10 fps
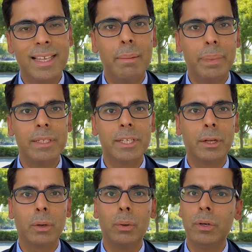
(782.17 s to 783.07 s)
Examples
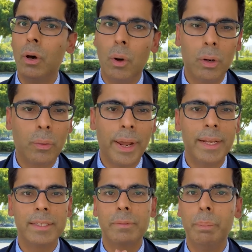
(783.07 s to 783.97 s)
include whole
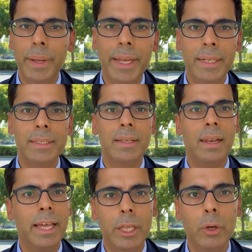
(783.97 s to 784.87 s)
grains, beans,
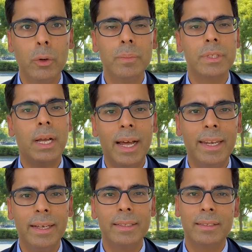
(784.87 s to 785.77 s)
legumes,
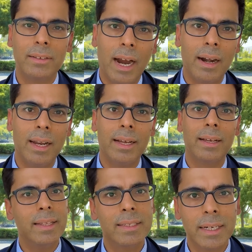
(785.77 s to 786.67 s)
onions, garlic,
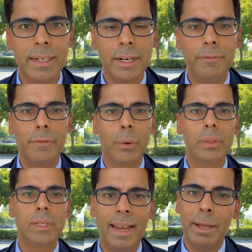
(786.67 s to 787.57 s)
and certain
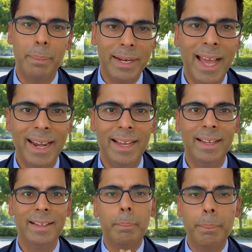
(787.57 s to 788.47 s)
fruits like banana.
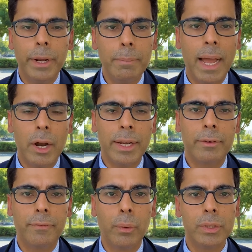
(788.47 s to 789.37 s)
The
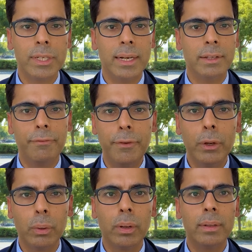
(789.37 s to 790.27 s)
prebiotic foods are the
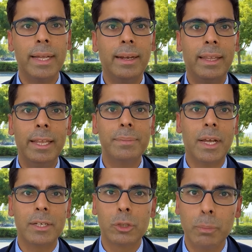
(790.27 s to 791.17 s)
fuel that keeps
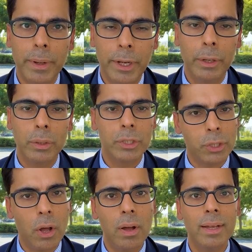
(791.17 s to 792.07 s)
our superheroes
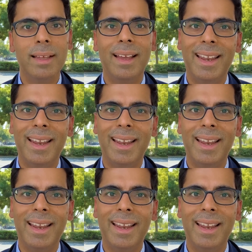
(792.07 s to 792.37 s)
strong